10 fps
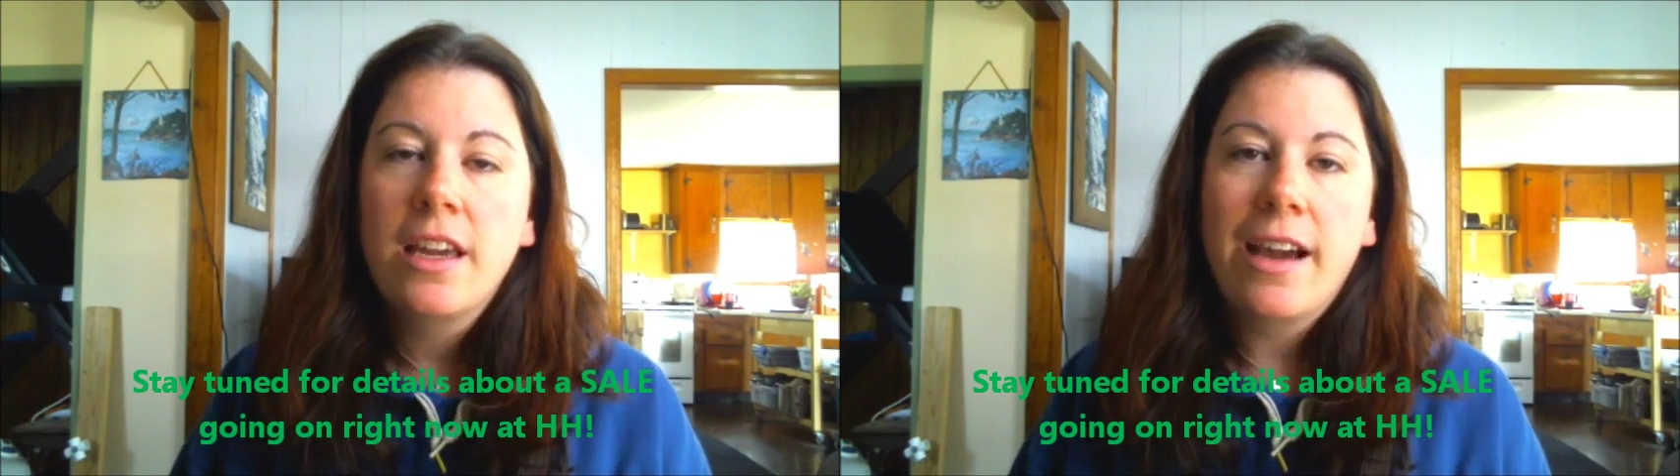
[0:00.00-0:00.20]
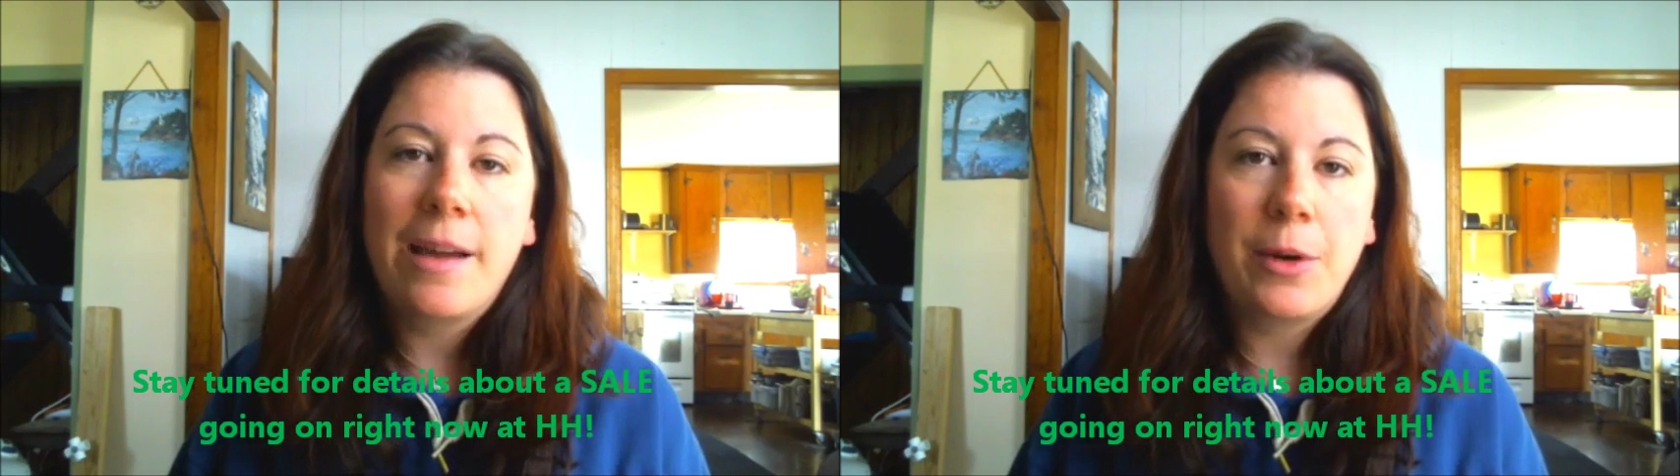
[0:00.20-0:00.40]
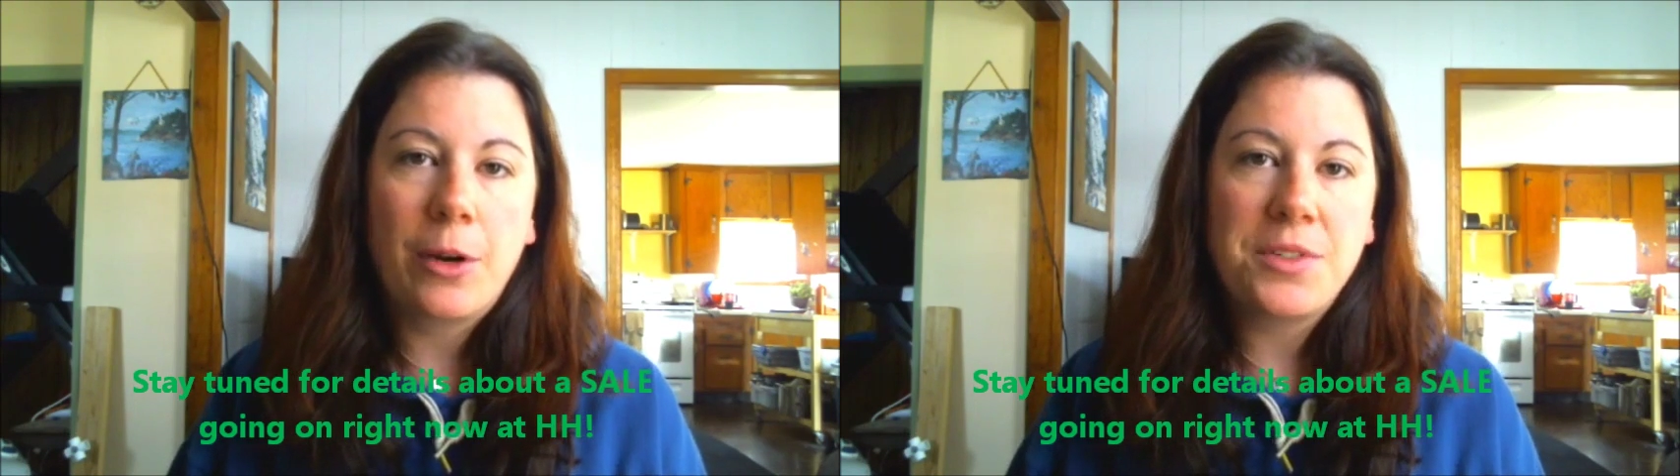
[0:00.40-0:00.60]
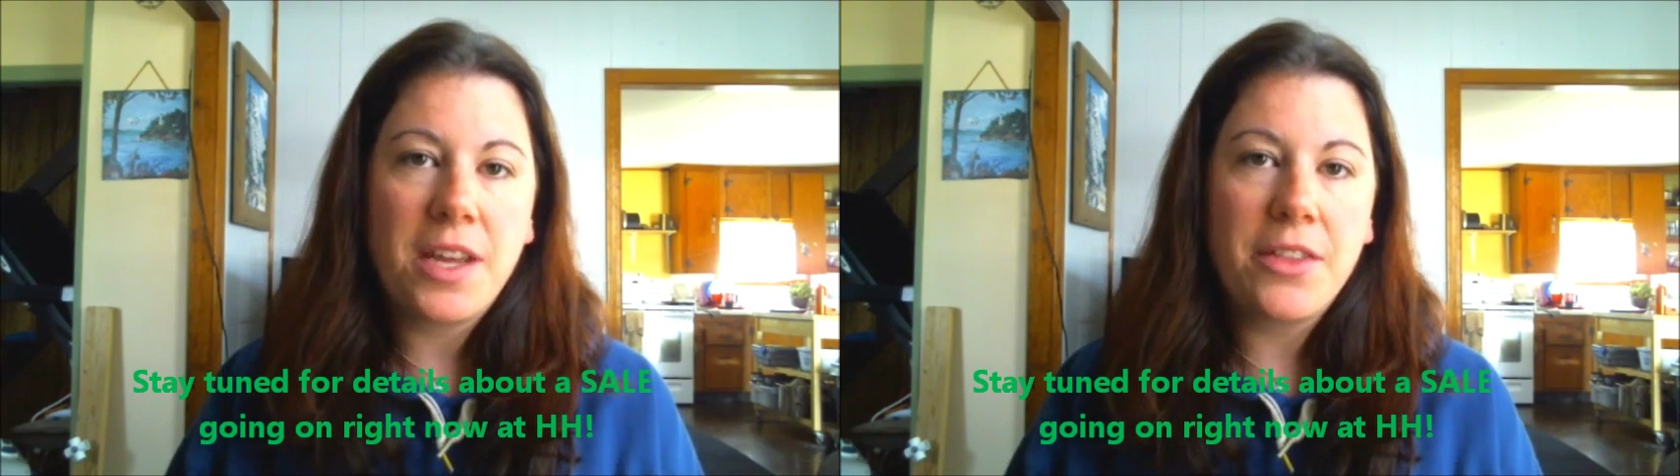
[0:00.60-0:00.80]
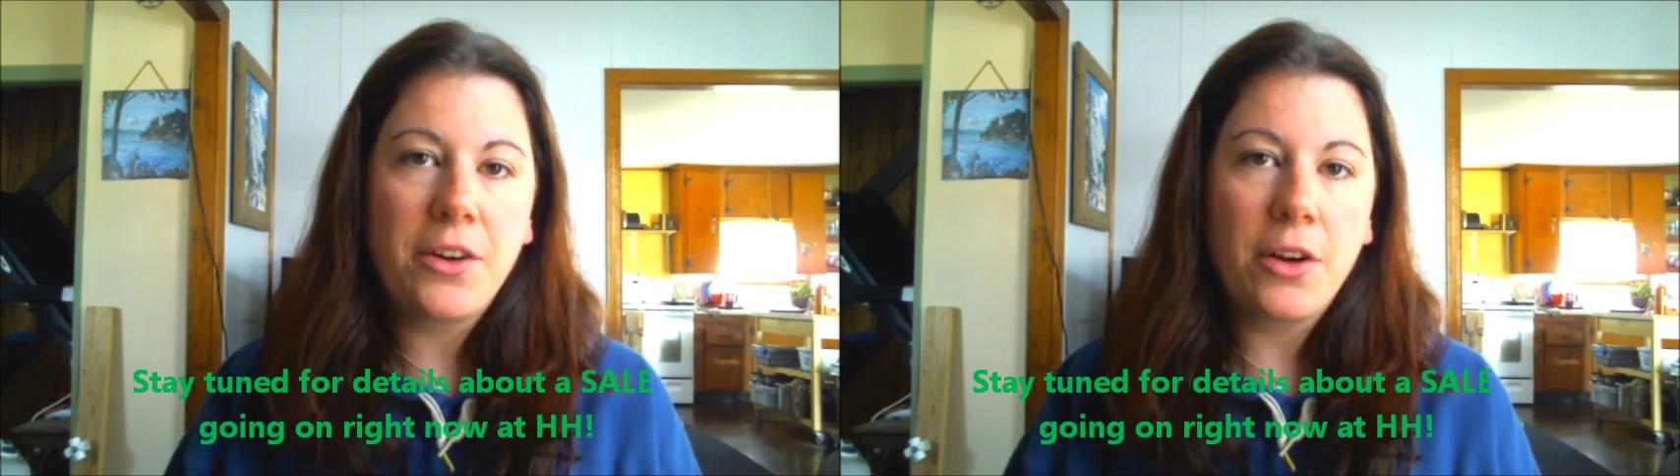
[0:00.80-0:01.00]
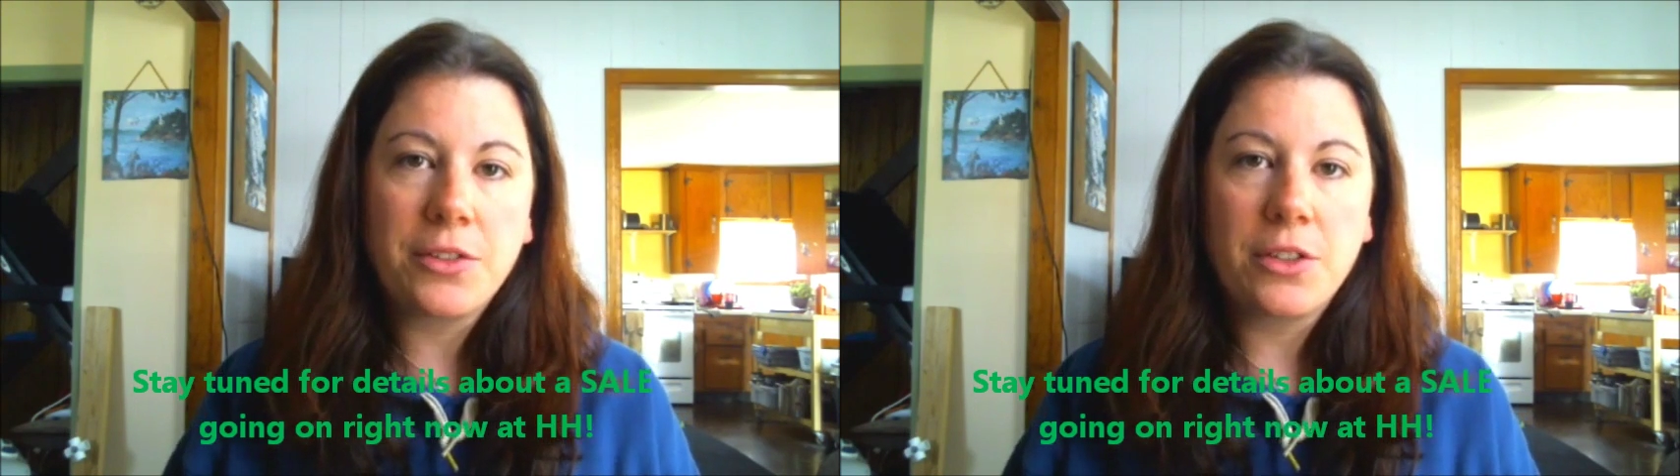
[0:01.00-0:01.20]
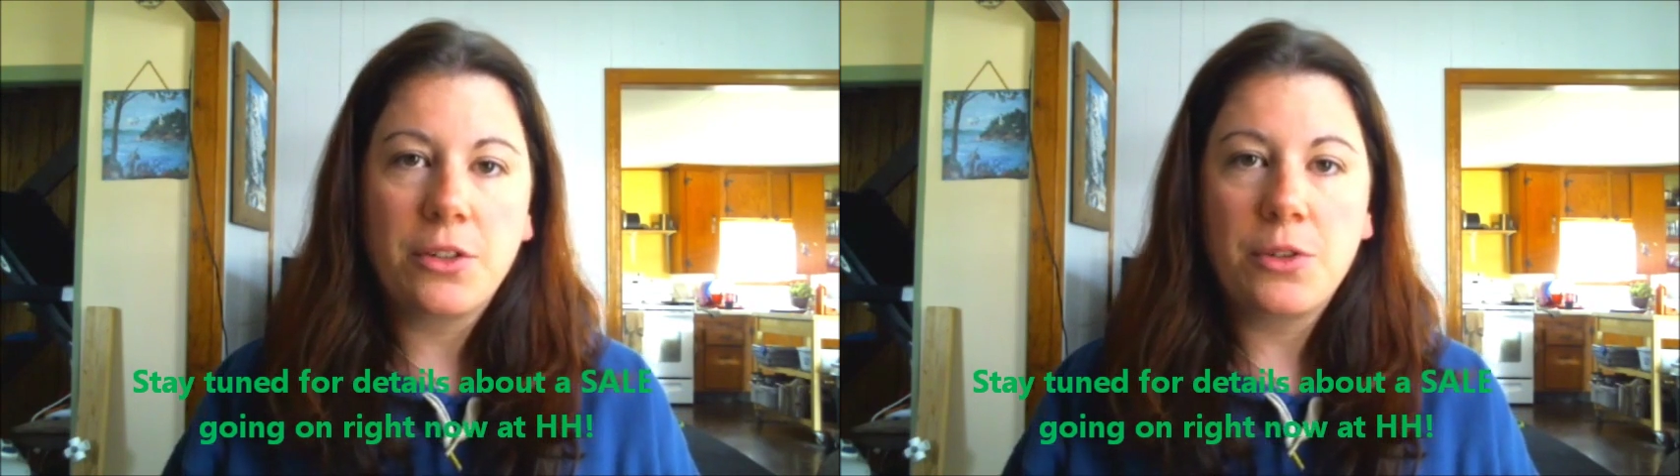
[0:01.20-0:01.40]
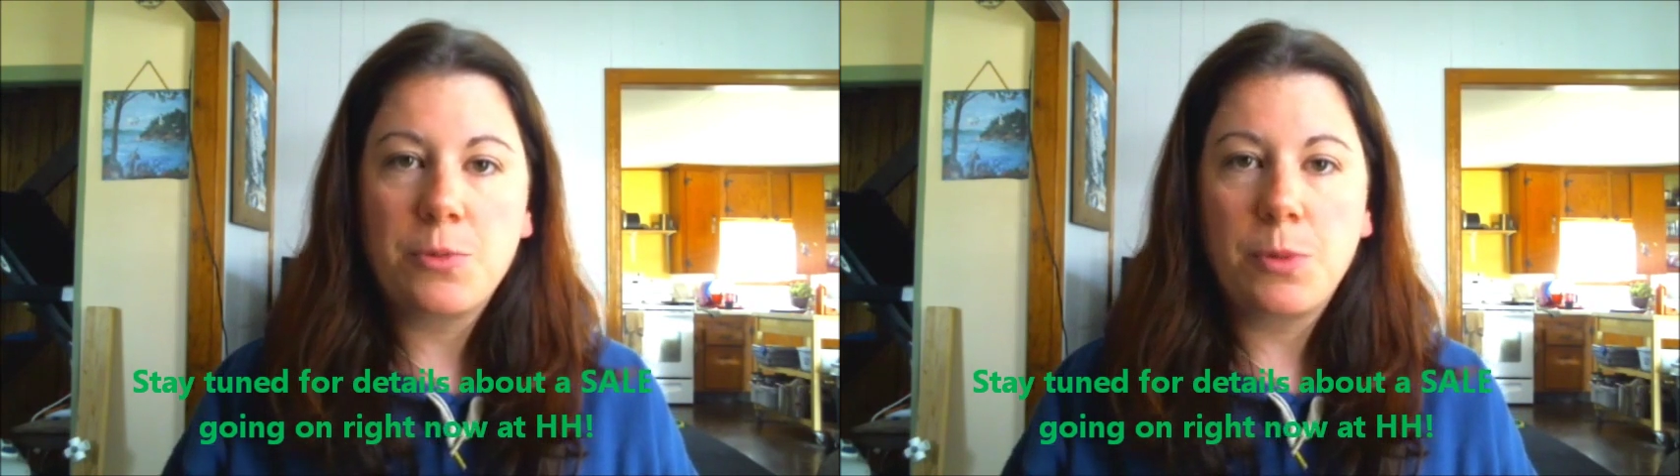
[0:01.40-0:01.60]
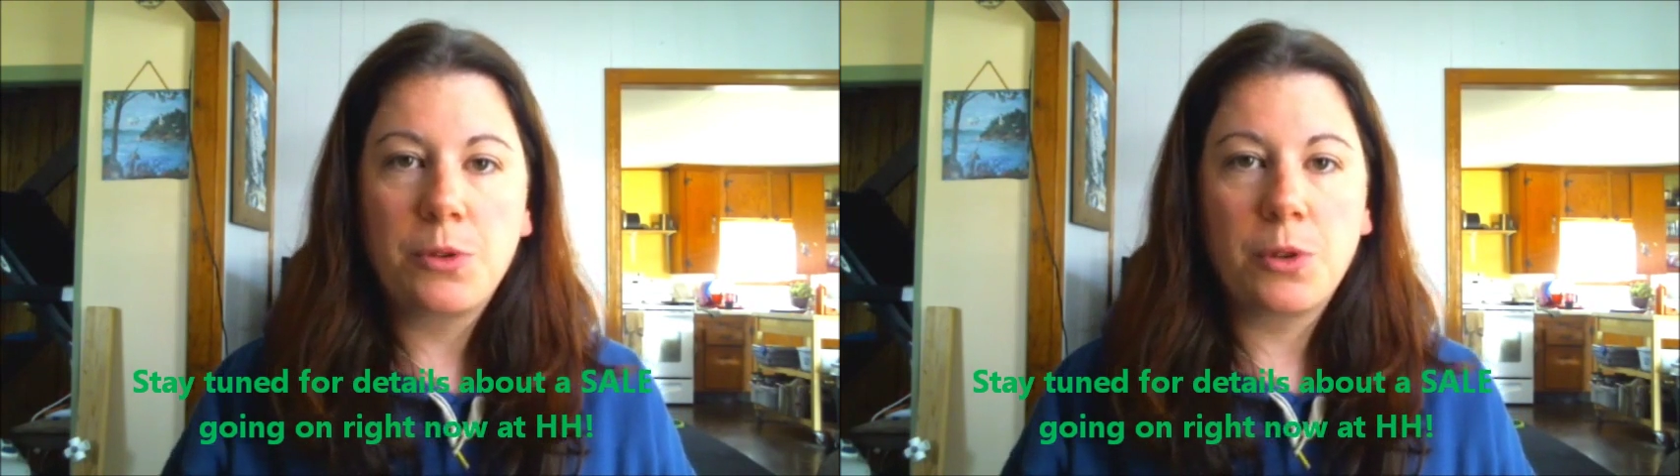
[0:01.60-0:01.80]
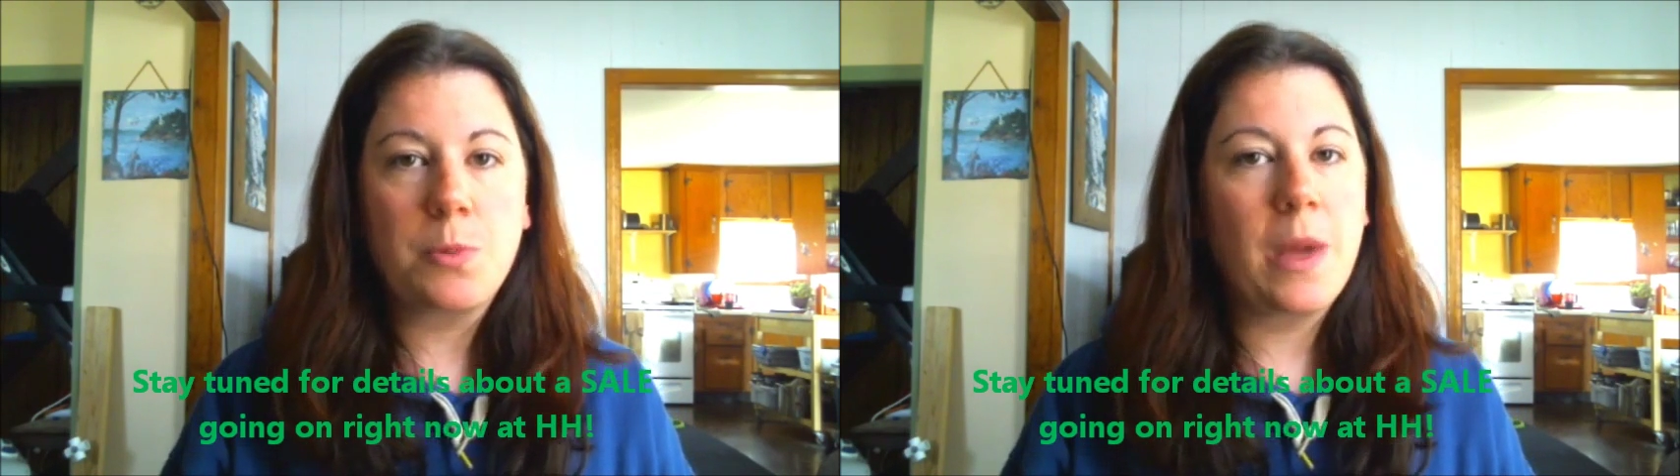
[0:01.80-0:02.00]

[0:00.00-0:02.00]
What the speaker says: I'm your host Heather, also known as Boutros